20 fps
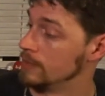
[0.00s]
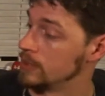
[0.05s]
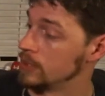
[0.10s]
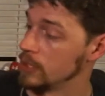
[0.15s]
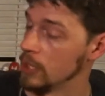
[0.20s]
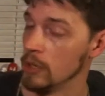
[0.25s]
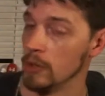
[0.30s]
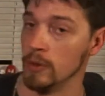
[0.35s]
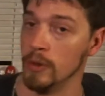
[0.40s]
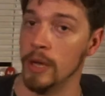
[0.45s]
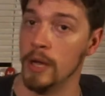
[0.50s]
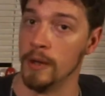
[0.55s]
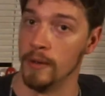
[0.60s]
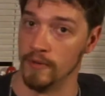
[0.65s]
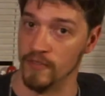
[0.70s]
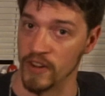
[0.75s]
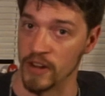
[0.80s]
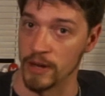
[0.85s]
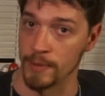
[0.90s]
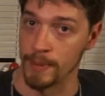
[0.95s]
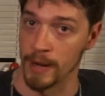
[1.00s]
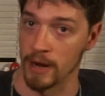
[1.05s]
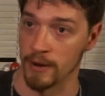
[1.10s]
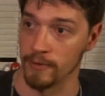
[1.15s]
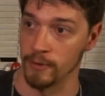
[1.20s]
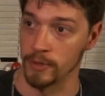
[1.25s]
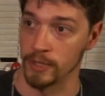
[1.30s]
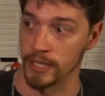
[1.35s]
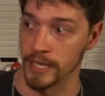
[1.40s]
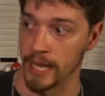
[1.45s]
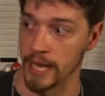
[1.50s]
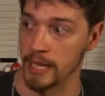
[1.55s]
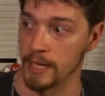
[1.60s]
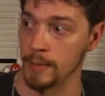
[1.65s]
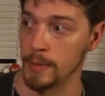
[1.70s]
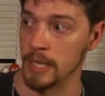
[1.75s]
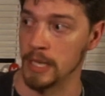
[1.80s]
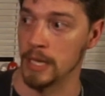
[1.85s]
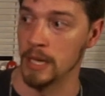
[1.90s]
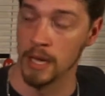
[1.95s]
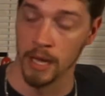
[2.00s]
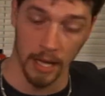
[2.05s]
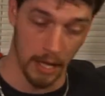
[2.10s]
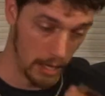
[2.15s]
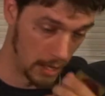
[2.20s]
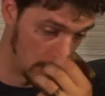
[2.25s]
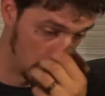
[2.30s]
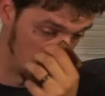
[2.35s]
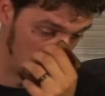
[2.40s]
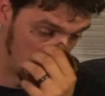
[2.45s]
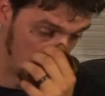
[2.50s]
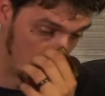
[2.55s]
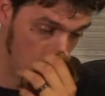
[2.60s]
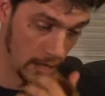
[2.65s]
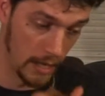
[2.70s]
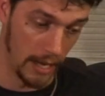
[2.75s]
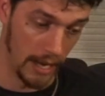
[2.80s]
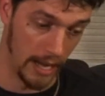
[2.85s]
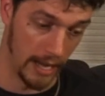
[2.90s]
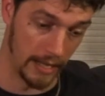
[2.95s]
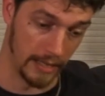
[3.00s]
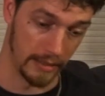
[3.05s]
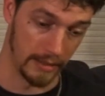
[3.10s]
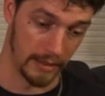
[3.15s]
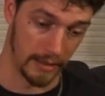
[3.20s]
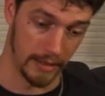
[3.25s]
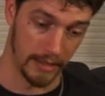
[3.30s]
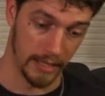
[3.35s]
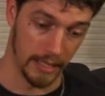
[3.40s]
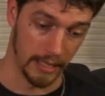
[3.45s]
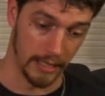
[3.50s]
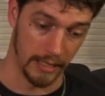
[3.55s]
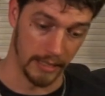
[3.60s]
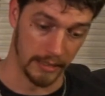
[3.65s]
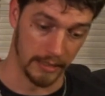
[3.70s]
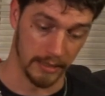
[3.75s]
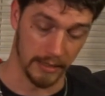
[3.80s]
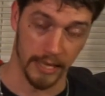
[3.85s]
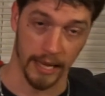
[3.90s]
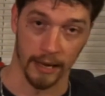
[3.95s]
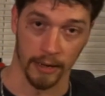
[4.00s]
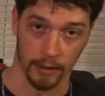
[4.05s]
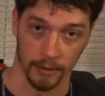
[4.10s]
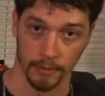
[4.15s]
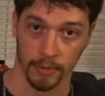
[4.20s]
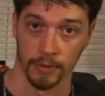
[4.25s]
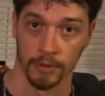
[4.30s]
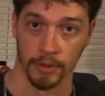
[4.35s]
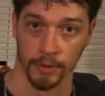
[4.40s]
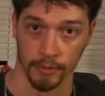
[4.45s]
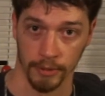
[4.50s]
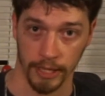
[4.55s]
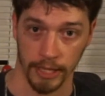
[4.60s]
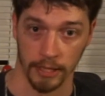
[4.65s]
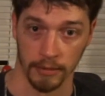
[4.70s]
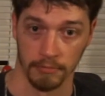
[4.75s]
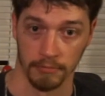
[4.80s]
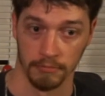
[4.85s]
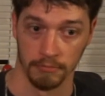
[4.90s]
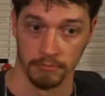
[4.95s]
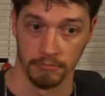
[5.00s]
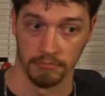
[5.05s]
So very powerful in Academy. I think he's terrible in Arena.